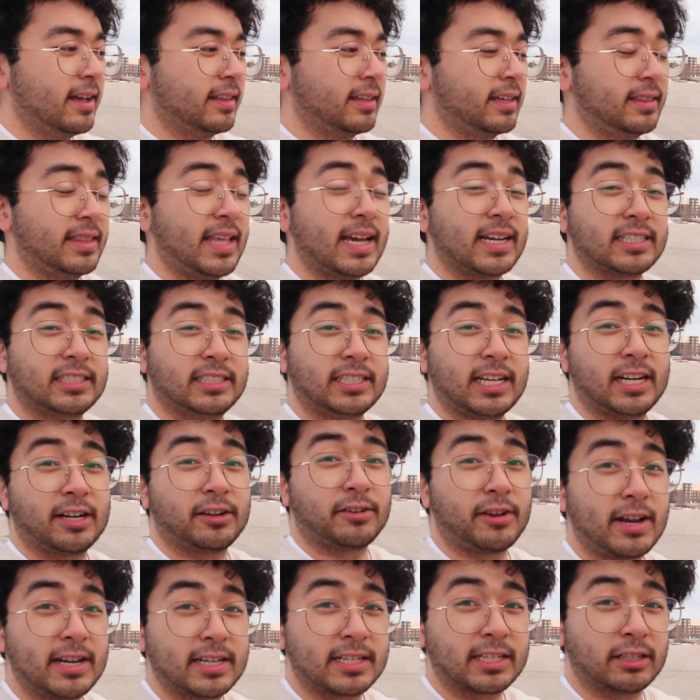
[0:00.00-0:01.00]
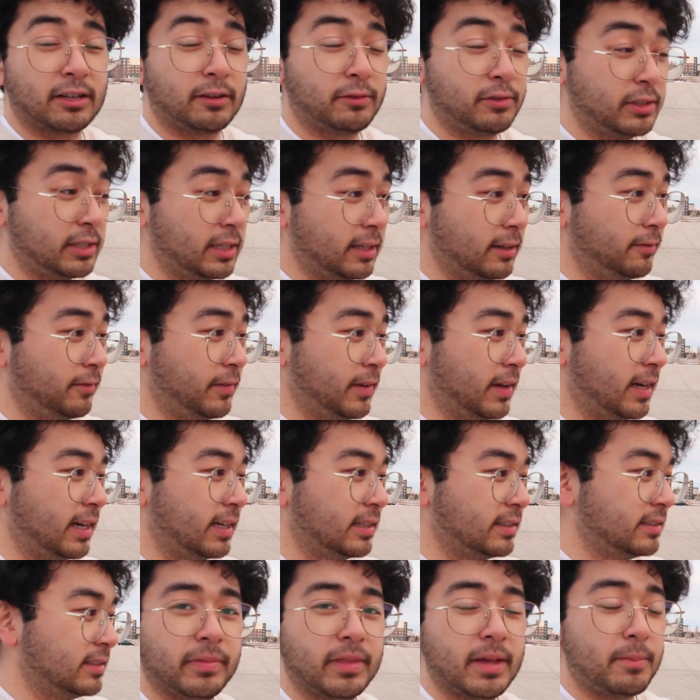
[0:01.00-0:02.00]
the next generation of
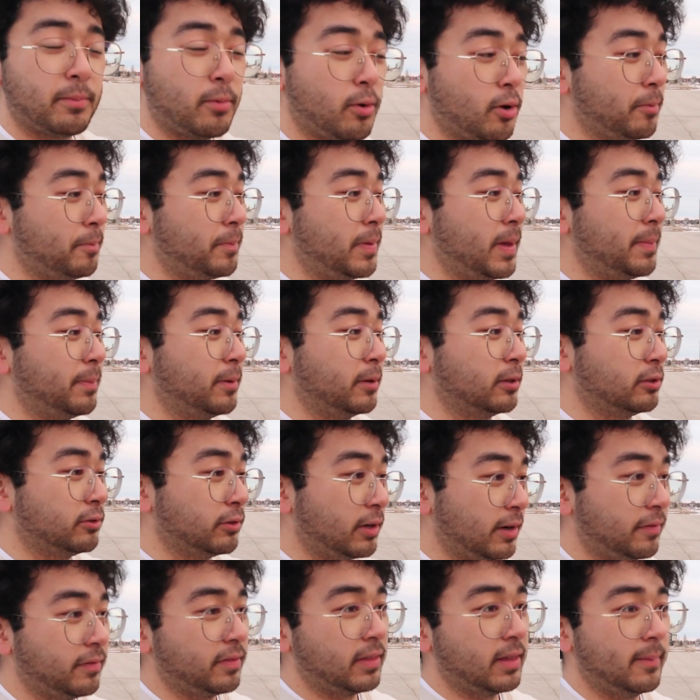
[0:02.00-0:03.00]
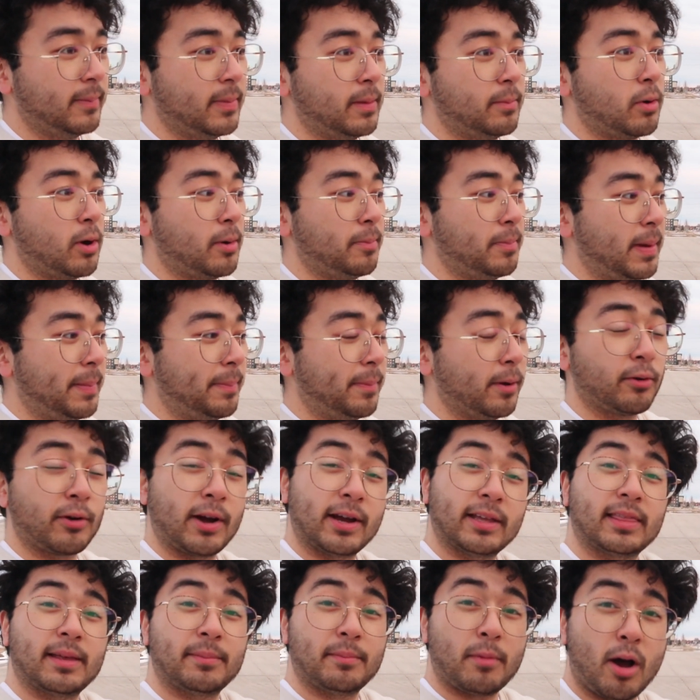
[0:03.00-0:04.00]
Silvias. The more people drift them, the more people
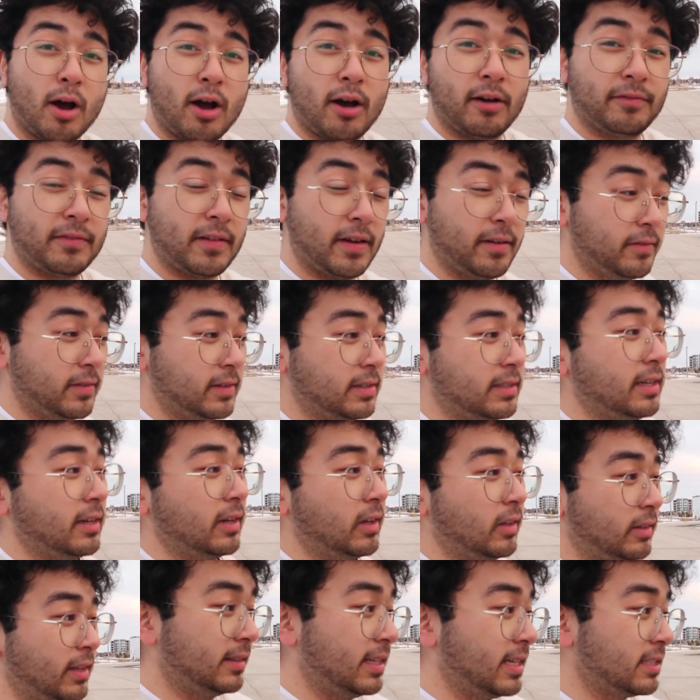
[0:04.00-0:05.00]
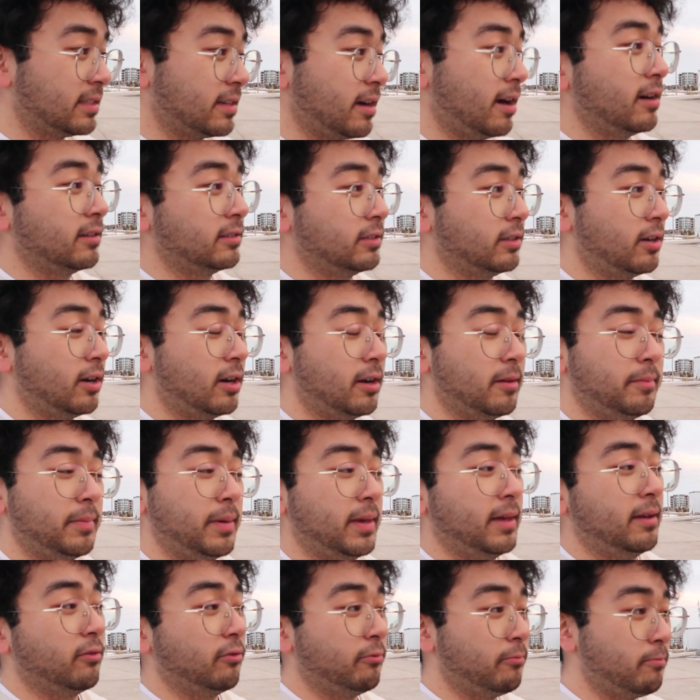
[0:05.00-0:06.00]
write them off every single day. These cars are gonna
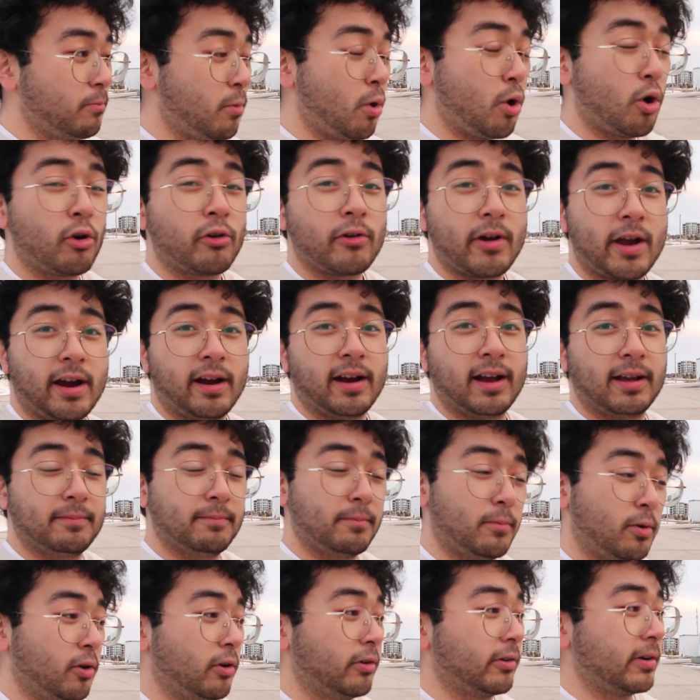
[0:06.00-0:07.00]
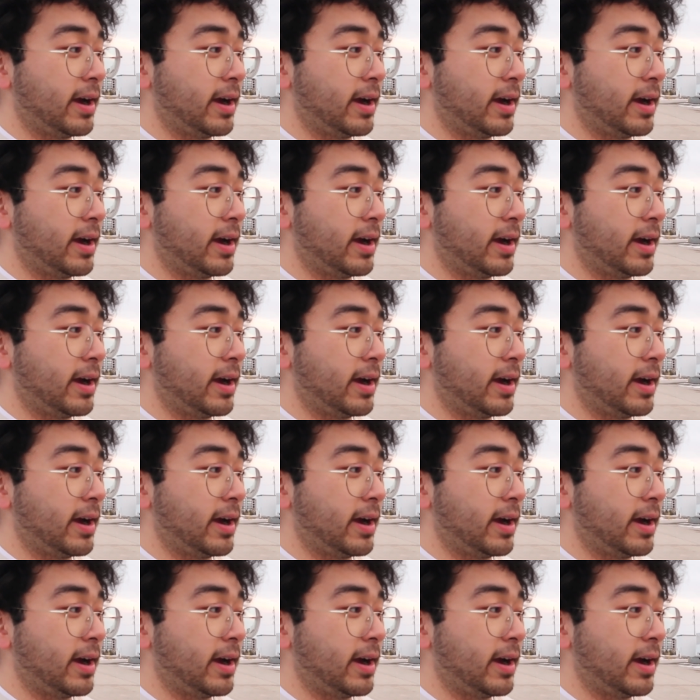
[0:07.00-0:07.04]
be more rare and more